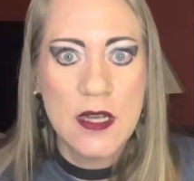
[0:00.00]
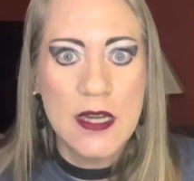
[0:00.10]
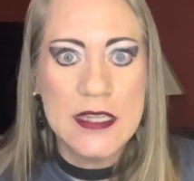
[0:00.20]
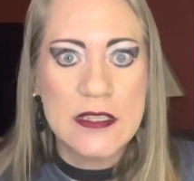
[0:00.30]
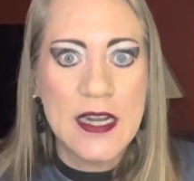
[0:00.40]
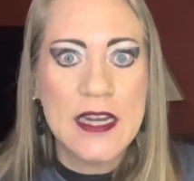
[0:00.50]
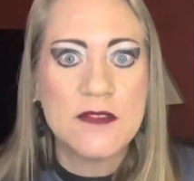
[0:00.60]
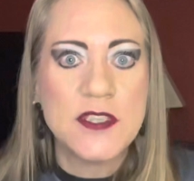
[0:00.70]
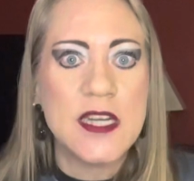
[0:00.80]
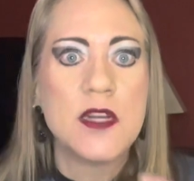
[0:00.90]
It's like
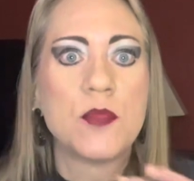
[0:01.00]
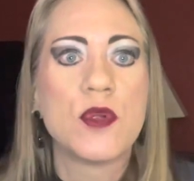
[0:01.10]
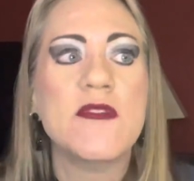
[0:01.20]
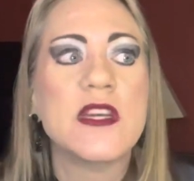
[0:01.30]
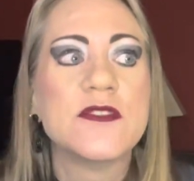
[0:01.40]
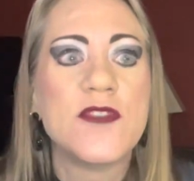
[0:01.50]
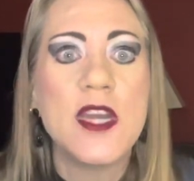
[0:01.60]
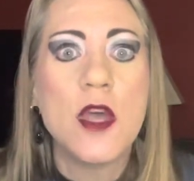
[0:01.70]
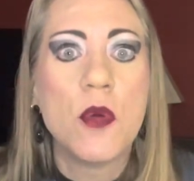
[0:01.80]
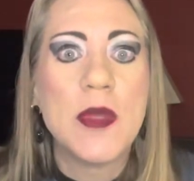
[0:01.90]
I've said in a previous
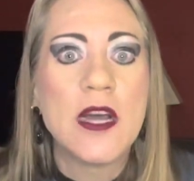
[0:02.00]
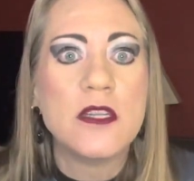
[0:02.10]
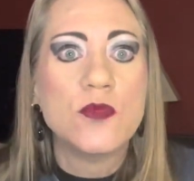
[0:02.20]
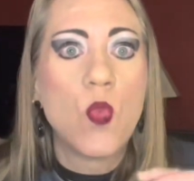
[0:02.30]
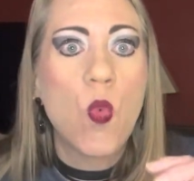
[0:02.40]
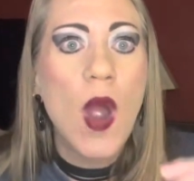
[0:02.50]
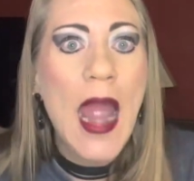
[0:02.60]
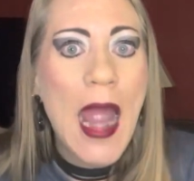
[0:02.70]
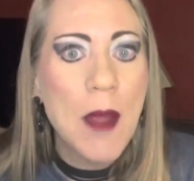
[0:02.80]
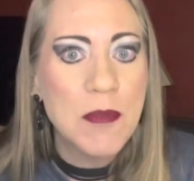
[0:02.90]
video because what
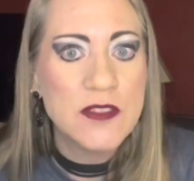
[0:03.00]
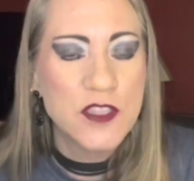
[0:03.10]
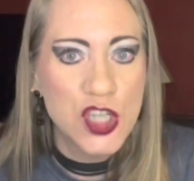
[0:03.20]
happens,